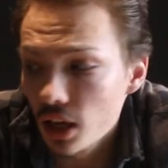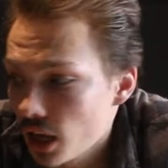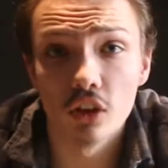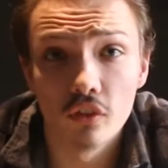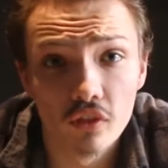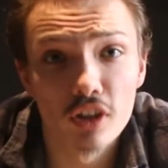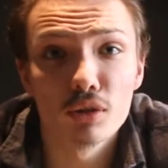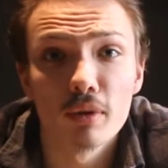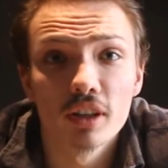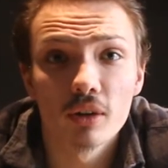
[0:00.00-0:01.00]
So the first
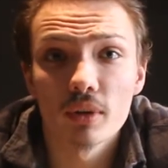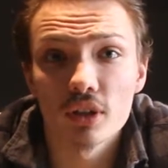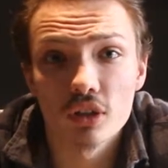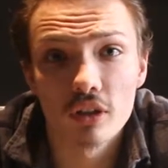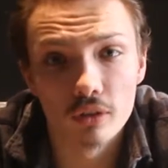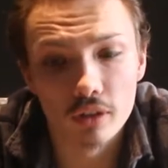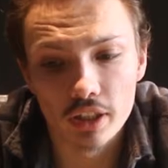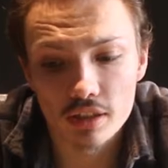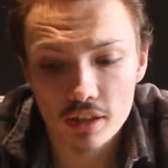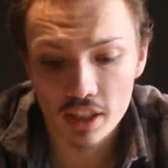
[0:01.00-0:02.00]
one that I want to show you
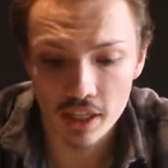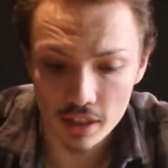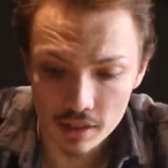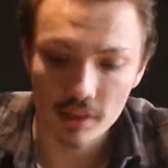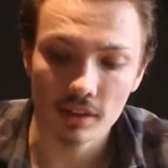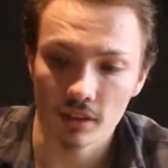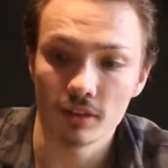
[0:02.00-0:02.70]
is this.